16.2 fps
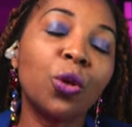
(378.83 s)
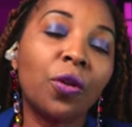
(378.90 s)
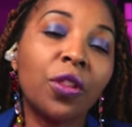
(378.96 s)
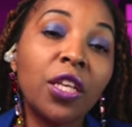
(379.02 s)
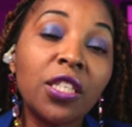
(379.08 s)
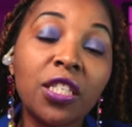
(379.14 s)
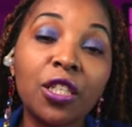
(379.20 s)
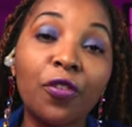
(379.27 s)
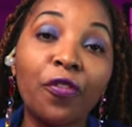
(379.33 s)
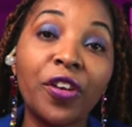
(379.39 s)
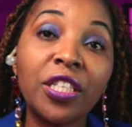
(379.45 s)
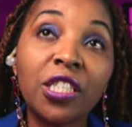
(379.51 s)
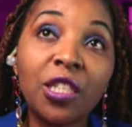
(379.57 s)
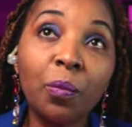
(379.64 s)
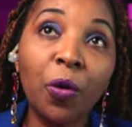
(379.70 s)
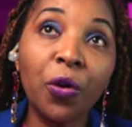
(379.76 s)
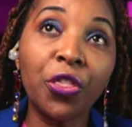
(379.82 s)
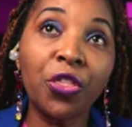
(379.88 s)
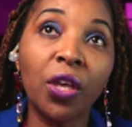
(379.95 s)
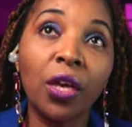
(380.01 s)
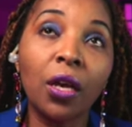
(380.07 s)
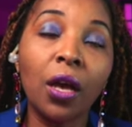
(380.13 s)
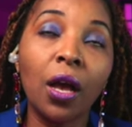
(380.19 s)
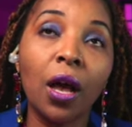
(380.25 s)
So, this is First
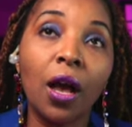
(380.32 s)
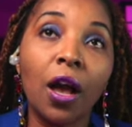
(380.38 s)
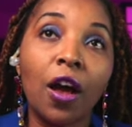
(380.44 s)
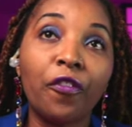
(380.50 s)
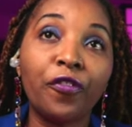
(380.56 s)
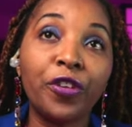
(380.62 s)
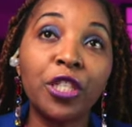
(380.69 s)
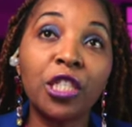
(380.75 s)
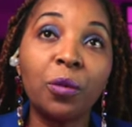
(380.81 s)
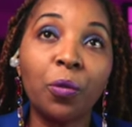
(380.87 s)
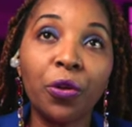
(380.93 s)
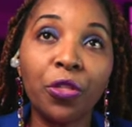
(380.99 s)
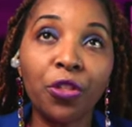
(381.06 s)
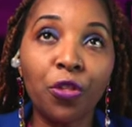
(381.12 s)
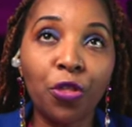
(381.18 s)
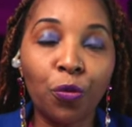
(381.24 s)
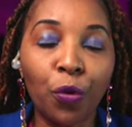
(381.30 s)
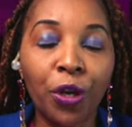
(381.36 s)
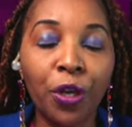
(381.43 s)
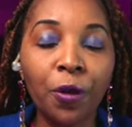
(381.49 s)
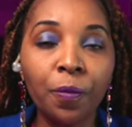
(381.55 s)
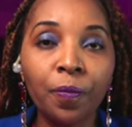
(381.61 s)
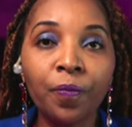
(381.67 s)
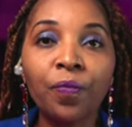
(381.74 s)
Timothy, uh, First Timothy
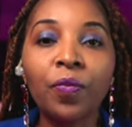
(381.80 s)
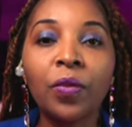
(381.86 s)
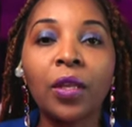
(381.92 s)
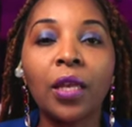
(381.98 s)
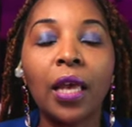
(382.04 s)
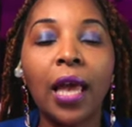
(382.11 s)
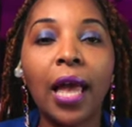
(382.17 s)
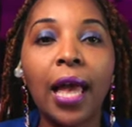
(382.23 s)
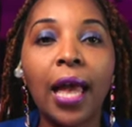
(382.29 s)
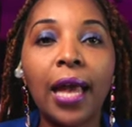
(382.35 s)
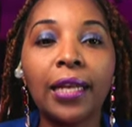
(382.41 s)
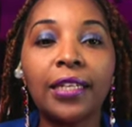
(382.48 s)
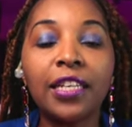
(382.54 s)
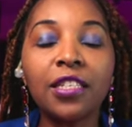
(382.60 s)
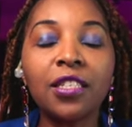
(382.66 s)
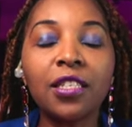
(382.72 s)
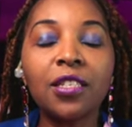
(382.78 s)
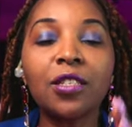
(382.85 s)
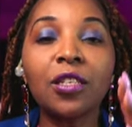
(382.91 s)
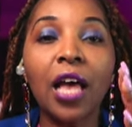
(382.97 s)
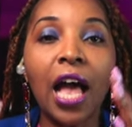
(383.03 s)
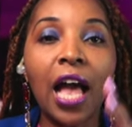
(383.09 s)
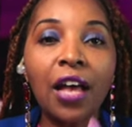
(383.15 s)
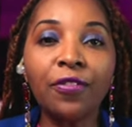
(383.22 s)
3, and this
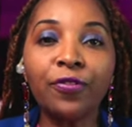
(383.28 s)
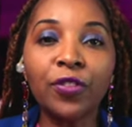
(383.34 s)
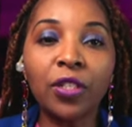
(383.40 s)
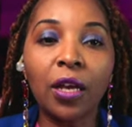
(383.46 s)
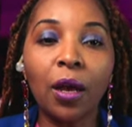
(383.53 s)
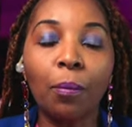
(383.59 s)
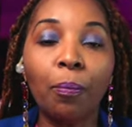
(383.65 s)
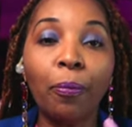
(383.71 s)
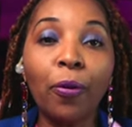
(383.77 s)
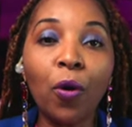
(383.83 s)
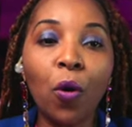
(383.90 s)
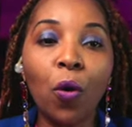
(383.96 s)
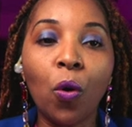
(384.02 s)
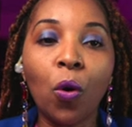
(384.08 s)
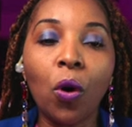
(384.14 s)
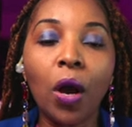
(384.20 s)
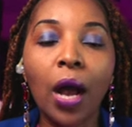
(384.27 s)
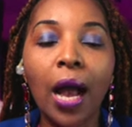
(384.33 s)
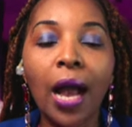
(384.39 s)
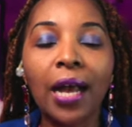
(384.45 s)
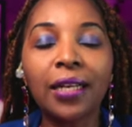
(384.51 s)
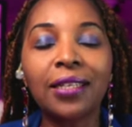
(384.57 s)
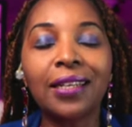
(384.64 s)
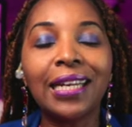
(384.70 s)
is after Paul
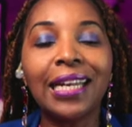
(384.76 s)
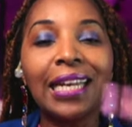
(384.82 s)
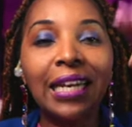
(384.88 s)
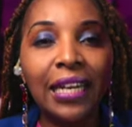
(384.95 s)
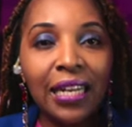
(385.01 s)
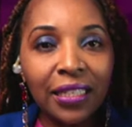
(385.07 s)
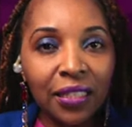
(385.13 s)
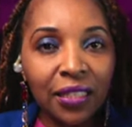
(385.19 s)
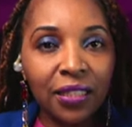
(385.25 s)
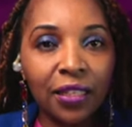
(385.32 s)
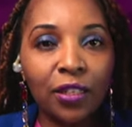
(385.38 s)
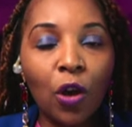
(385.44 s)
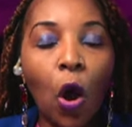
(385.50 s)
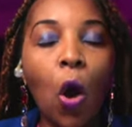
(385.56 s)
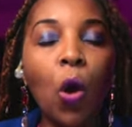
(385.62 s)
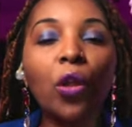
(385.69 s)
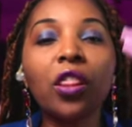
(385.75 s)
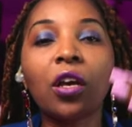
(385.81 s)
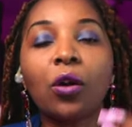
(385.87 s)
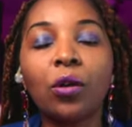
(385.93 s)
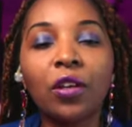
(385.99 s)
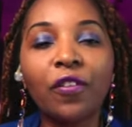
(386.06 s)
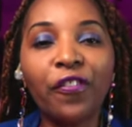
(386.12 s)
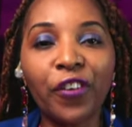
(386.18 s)
had listed all
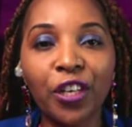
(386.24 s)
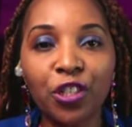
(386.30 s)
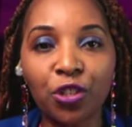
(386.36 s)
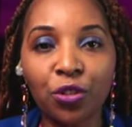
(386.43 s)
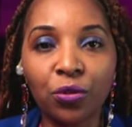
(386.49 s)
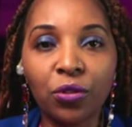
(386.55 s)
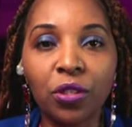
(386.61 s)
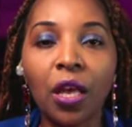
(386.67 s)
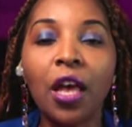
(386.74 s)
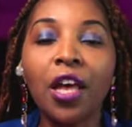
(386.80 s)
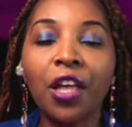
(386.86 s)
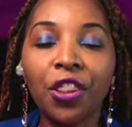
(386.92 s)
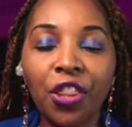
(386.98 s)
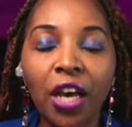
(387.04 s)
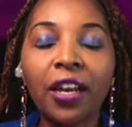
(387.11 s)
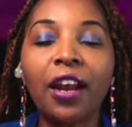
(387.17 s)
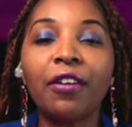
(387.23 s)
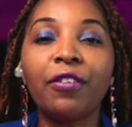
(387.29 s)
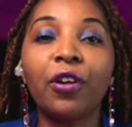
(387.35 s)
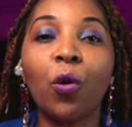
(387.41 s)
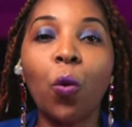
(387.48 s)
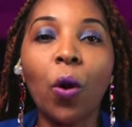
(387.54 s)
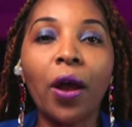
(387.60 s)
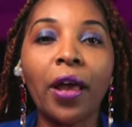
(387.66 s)
the qualifications that are
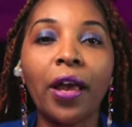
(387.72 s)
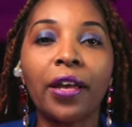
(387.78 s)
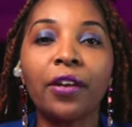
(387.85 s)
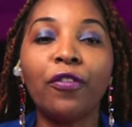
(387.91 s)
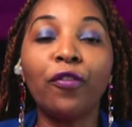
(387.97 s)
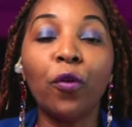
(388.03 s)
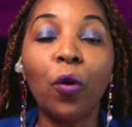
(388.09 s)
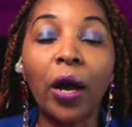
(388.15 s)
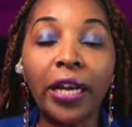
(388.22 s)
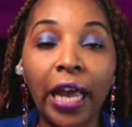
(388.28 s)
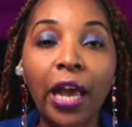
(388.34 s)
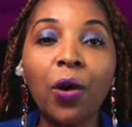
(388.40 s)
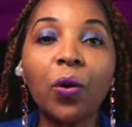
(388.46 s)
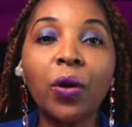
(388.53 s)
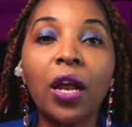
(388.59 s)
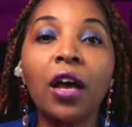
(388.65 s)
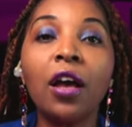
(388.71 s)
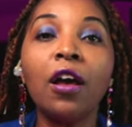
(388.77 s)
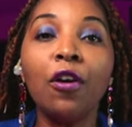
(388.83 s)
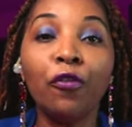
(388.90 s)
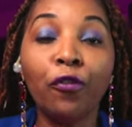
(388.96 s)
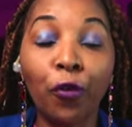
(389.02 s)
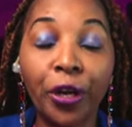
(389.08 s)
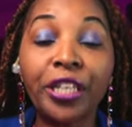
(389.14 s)
required for an elder,
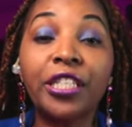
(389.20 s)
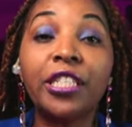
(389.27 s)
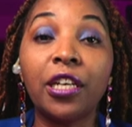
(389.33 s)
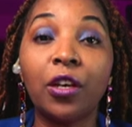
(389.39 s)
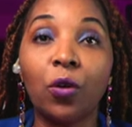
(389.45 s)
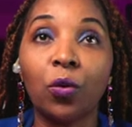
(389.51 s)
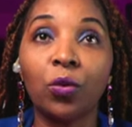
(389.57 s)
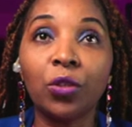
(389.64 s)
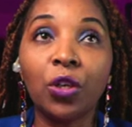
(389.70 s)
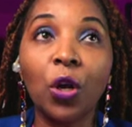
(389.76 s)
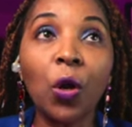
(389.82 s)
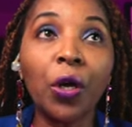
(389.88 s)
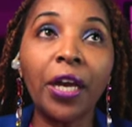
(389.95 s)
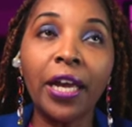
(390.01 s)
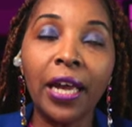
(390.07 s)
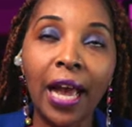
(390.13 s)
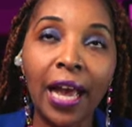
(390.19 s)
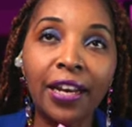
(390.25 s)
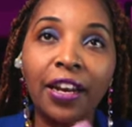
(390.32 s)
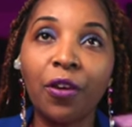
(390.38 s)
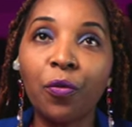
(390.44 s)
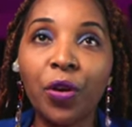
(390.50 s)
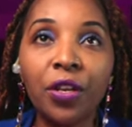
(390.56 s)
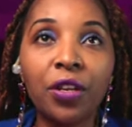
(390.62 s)
for a deacon. Okay,
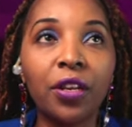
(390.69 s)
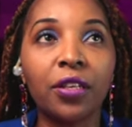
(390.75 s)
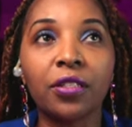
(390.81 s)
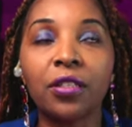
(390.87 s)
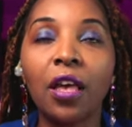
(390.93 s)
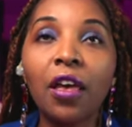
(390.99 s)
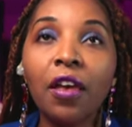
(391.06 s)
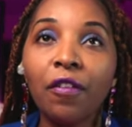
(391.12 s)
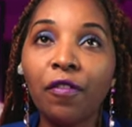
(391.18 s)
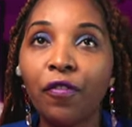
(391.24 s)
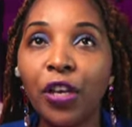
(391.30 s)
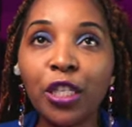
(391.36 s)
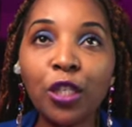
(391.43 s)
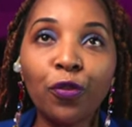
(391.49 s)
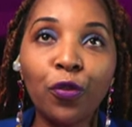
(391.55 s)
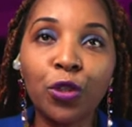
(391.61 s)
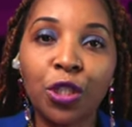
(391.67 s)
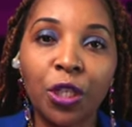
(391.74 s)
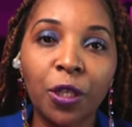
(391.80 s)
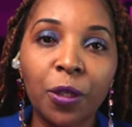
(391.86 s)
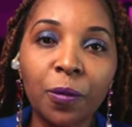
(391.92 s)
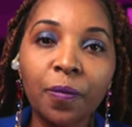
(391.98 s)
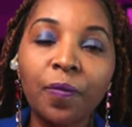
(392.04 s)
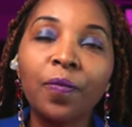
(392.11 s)
and I read this, verse
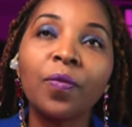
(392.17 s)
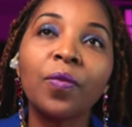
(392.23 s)
14.